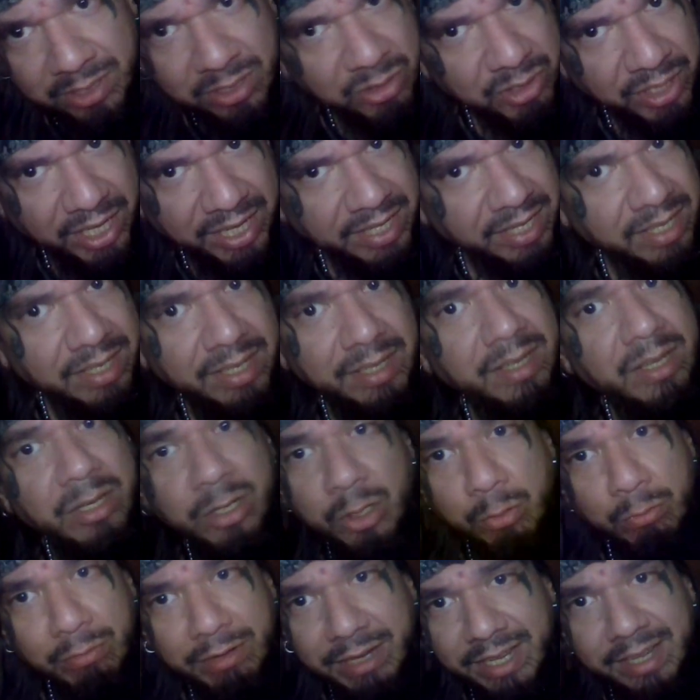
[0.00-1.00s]
China,
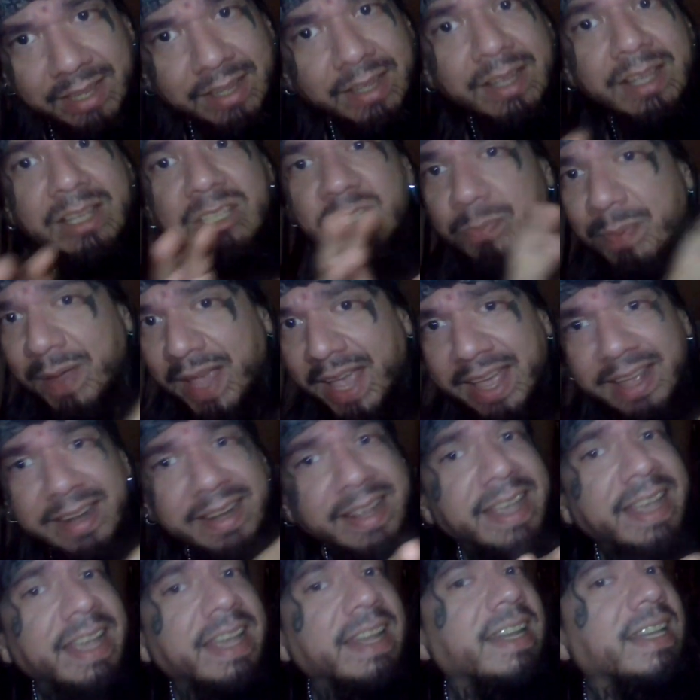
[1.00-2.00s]
Korea, Japan.
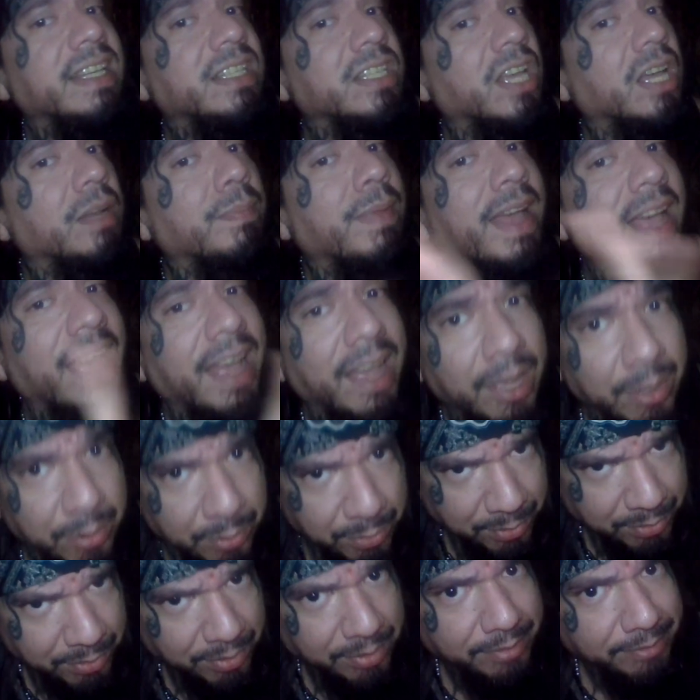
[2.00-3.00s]
It does not
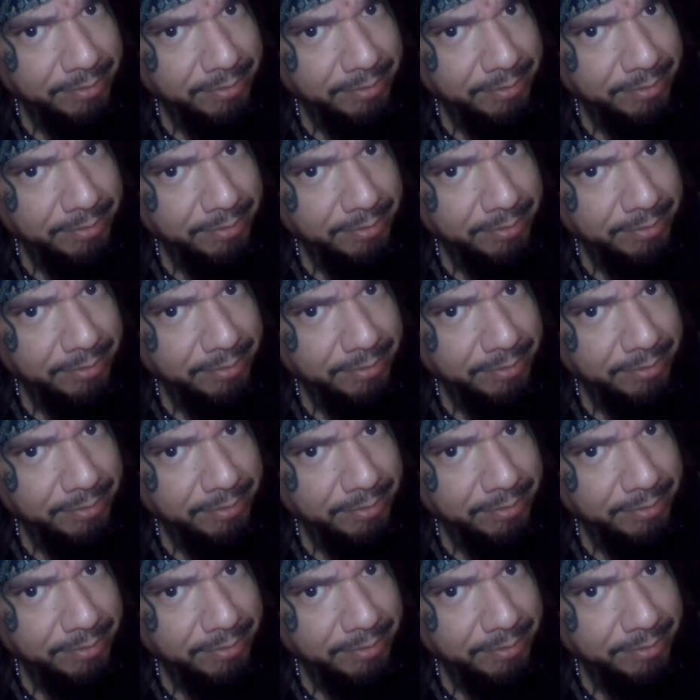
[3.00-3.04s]
matter.